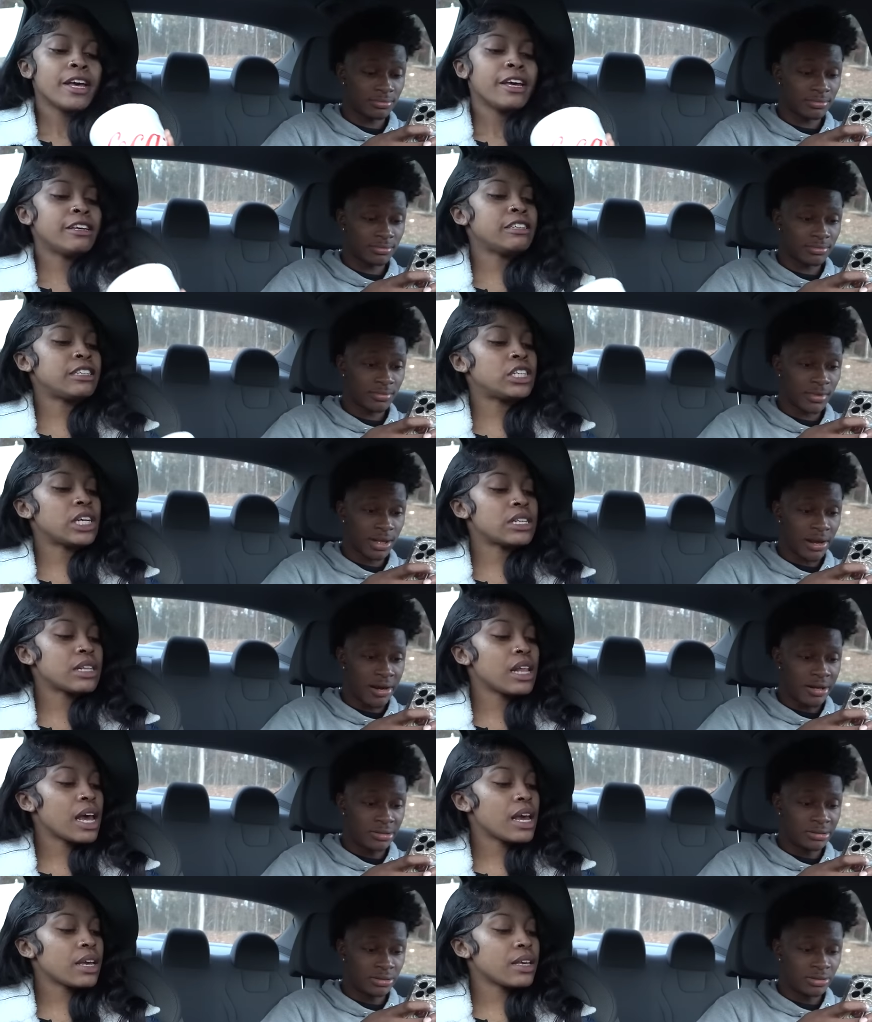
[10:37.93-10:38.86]
Speaker 1: It's just
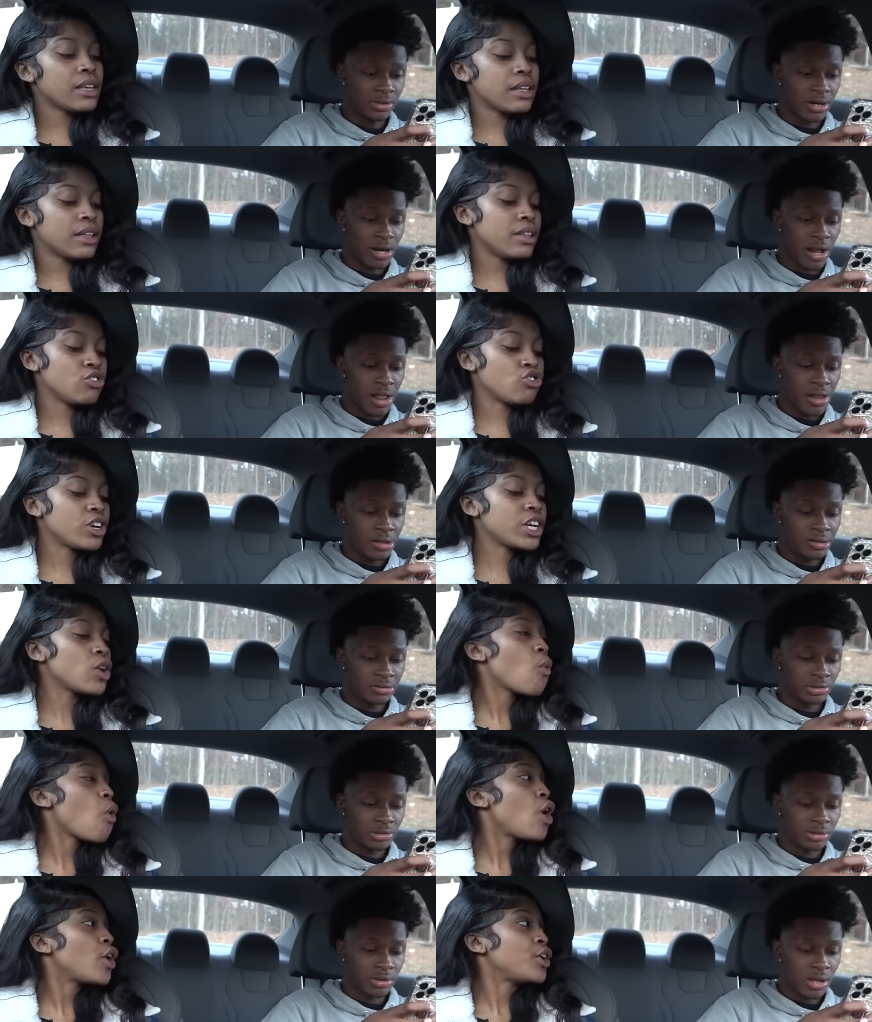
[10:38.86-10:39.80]
like drinking
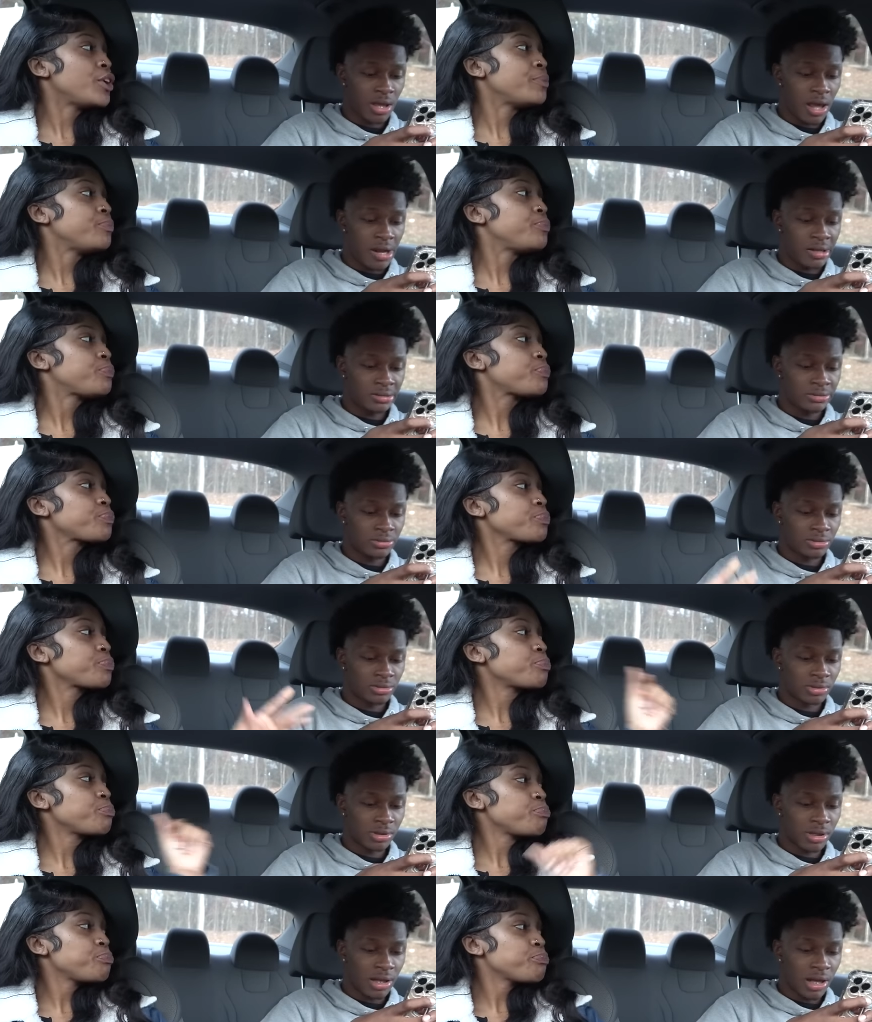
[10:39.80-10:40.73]
water.
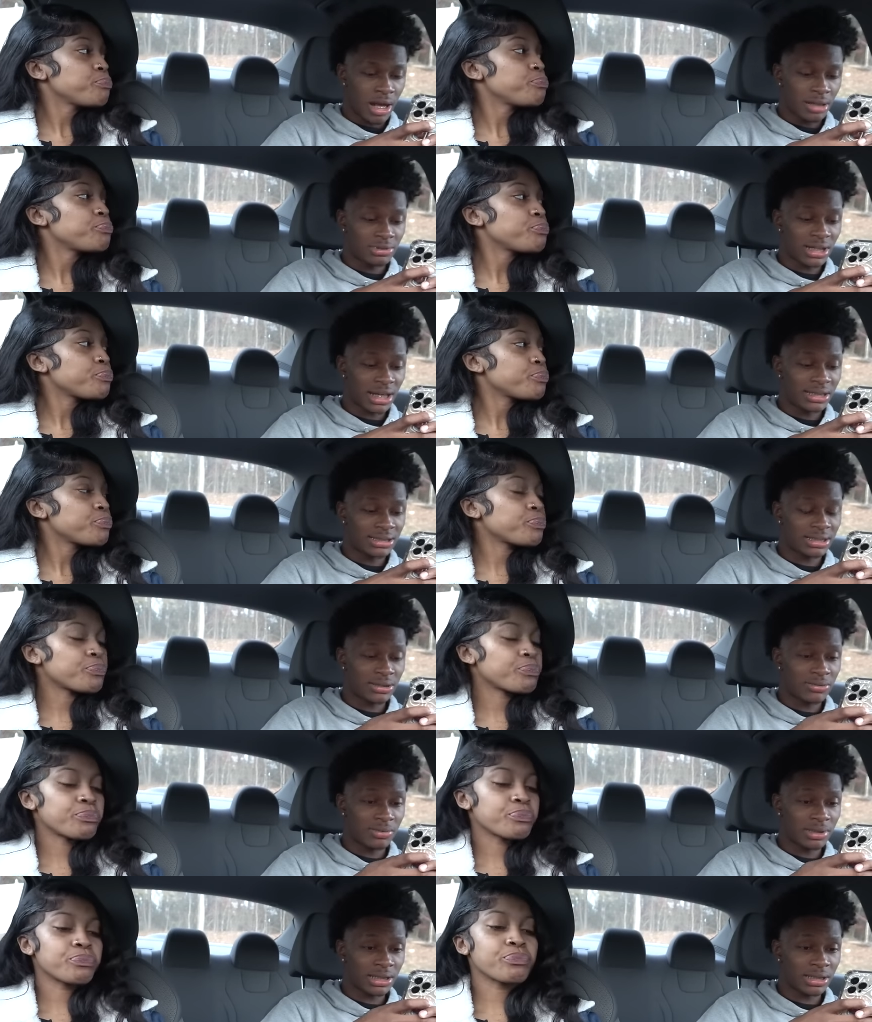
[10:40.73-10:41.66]
Speaker 2: I'm trying to see
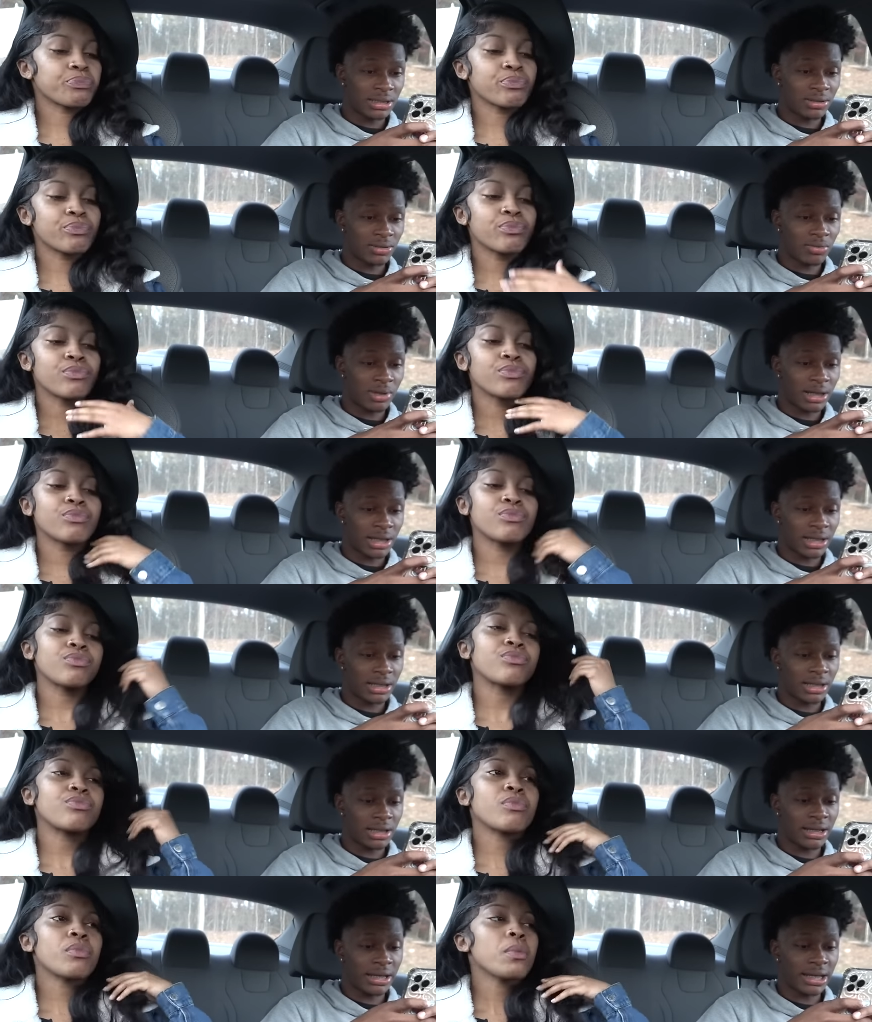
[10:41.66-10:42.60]

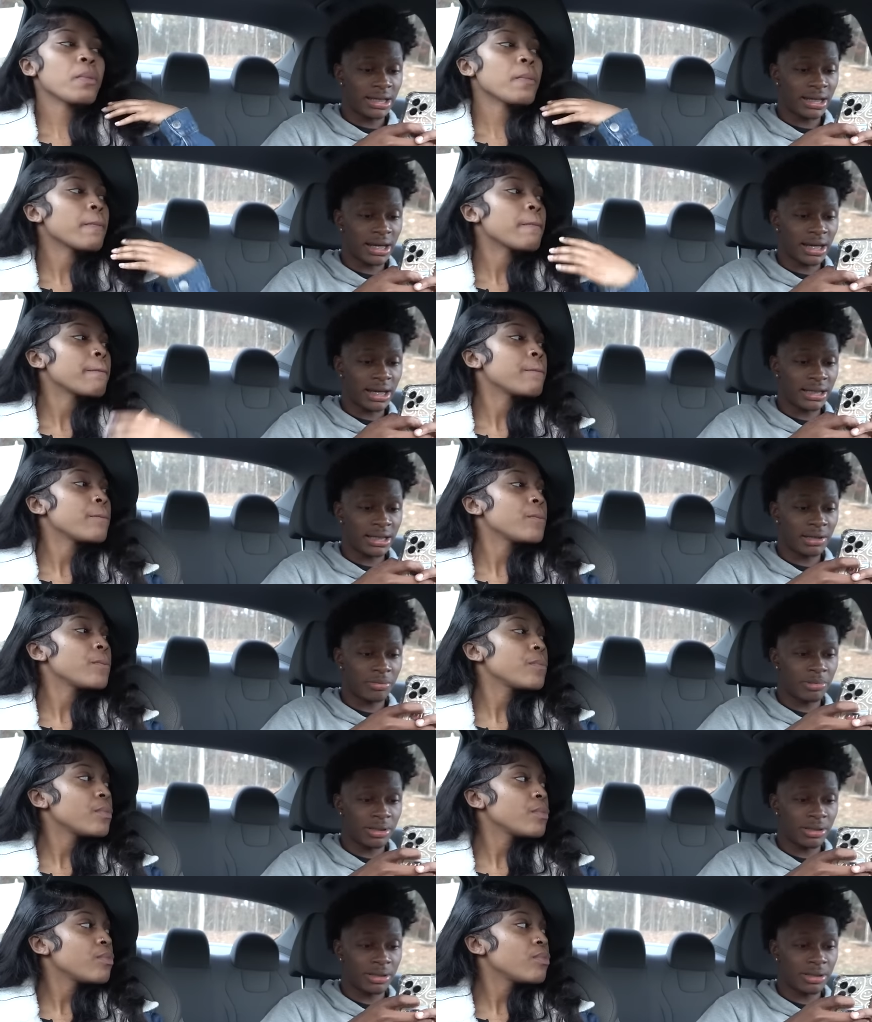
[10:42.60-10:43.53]
when the day that I got that
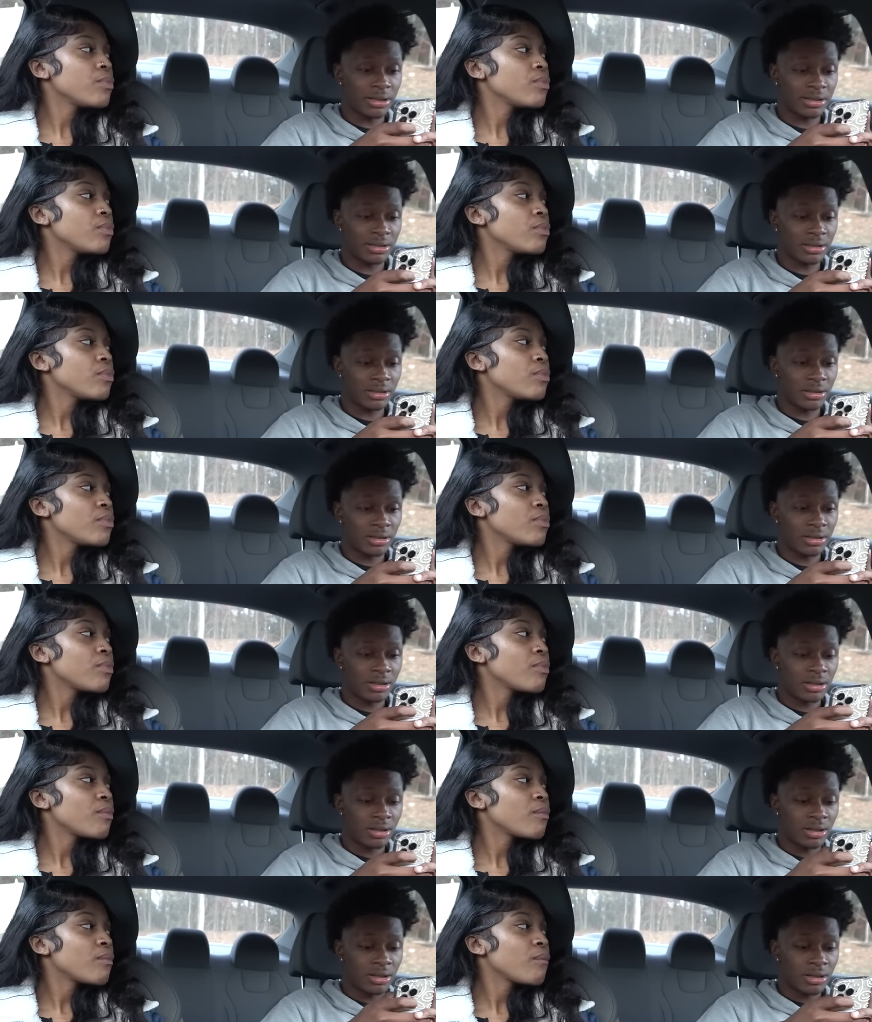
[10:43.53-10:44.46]
big cut.
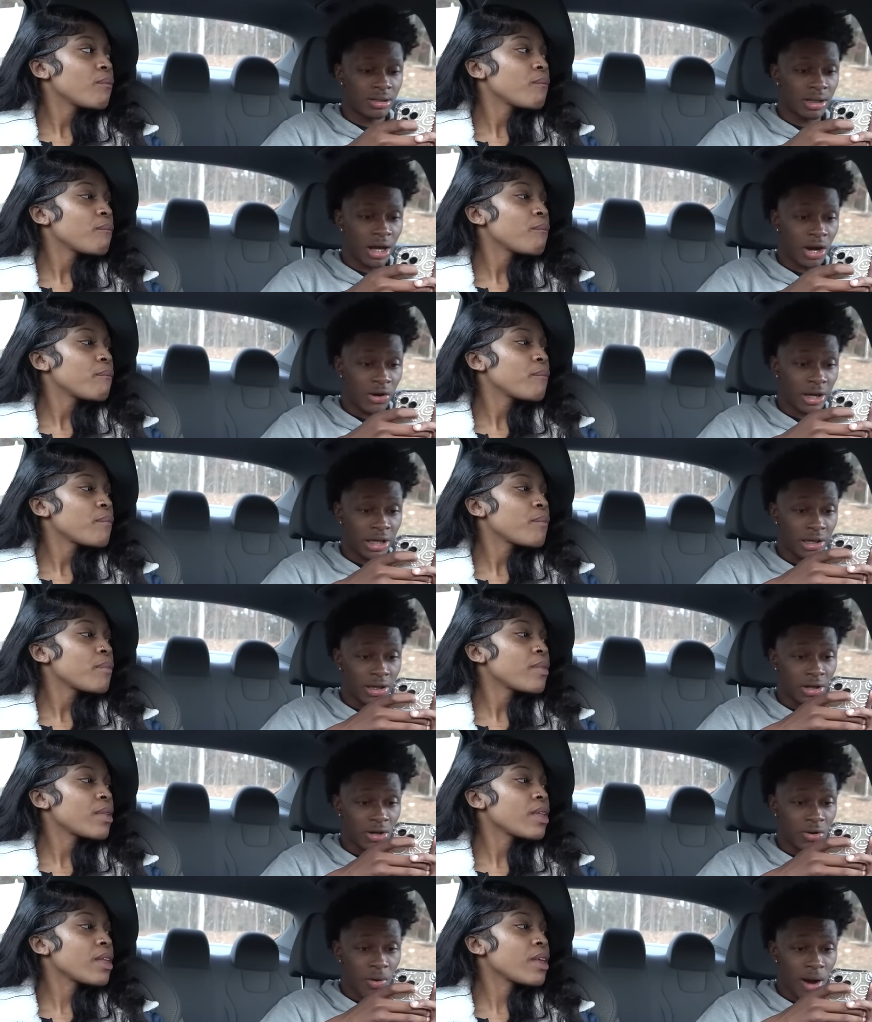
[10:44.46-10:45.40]
Oh, here you
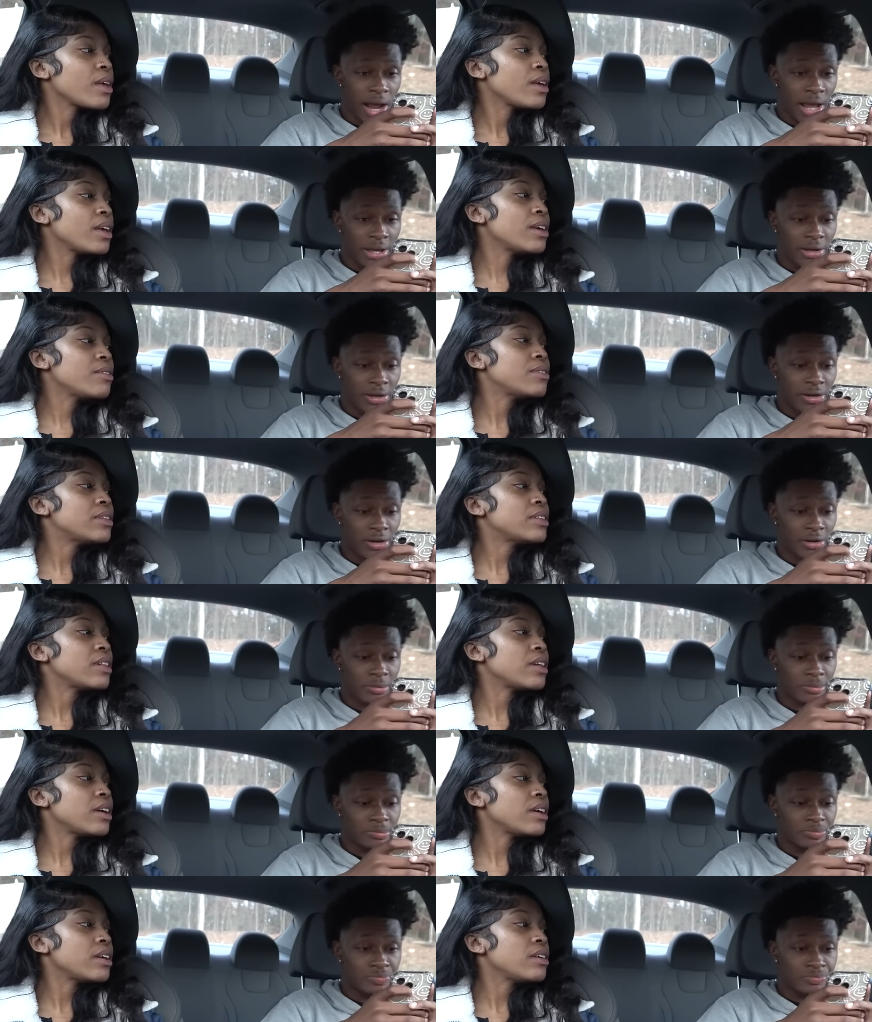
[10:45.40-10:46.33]
go right here.
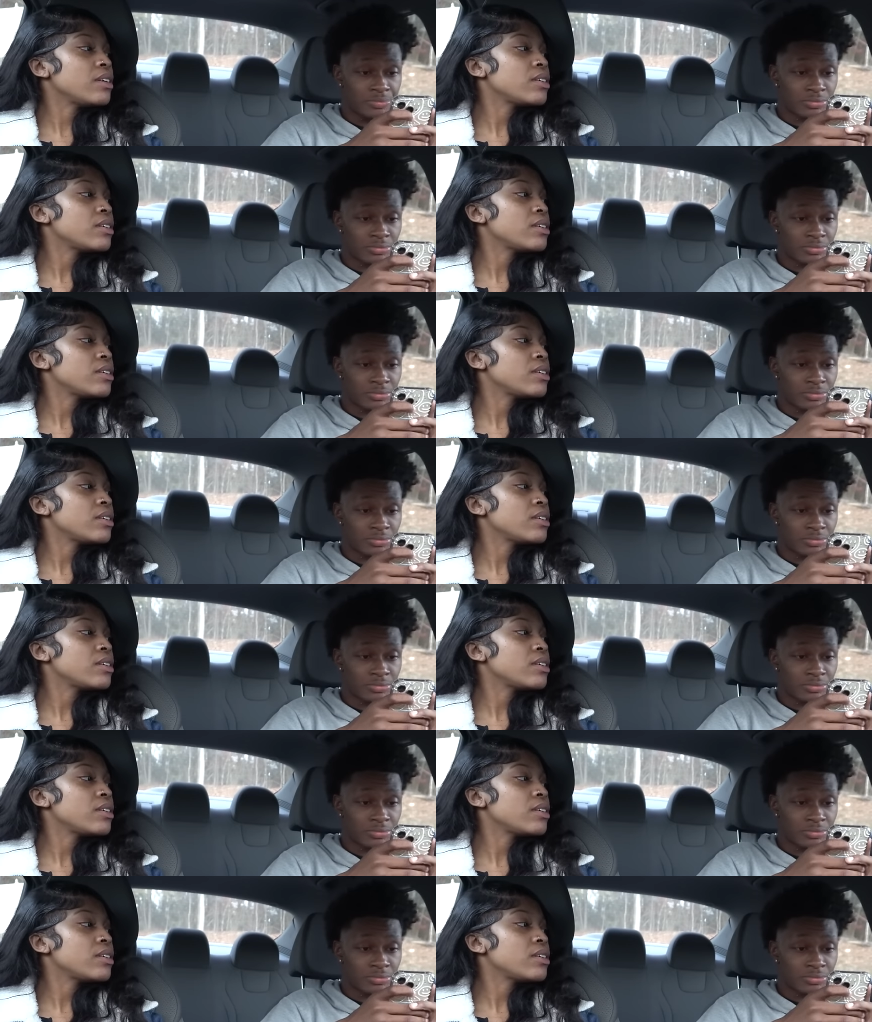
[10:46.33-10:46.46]
Like...